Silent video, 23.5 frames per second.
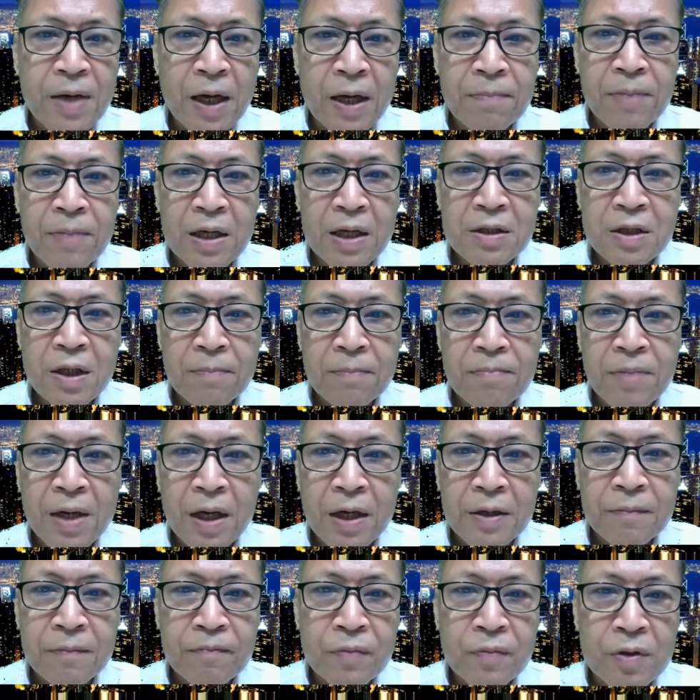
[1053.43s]
plastic pipe,
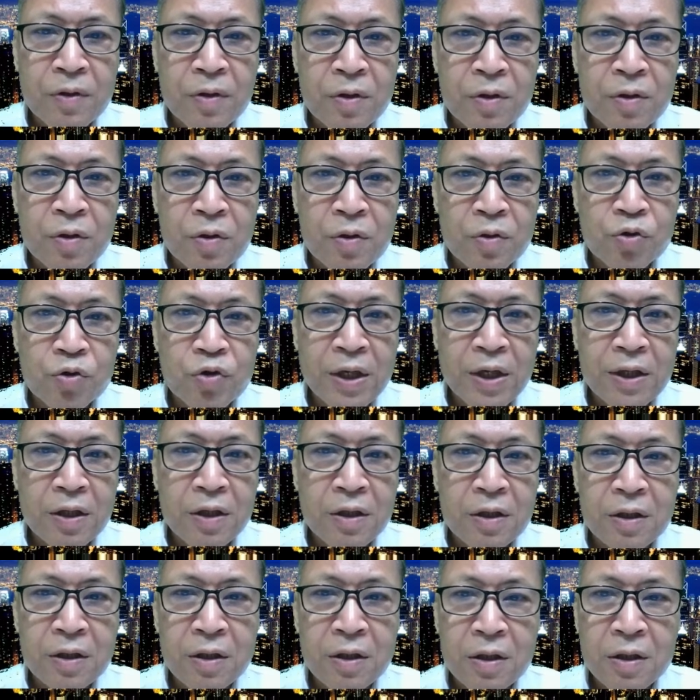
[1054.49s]
to drain the
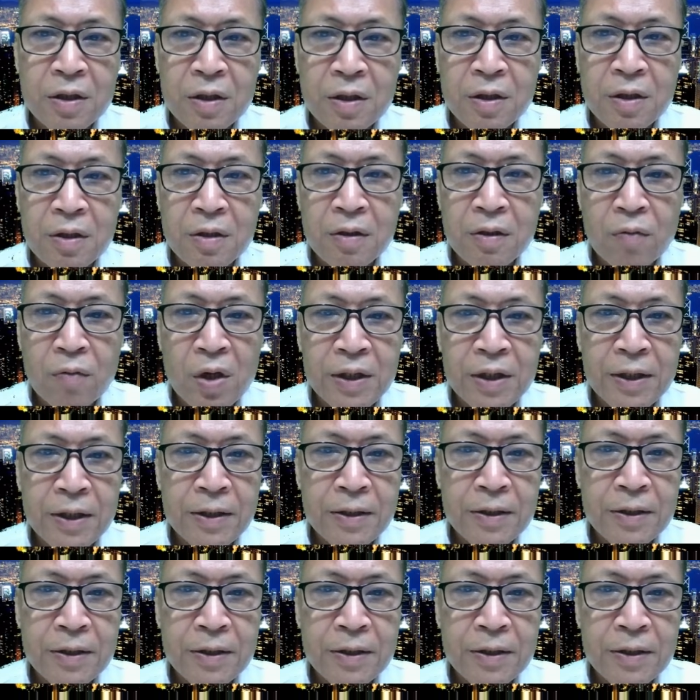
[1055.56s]
water.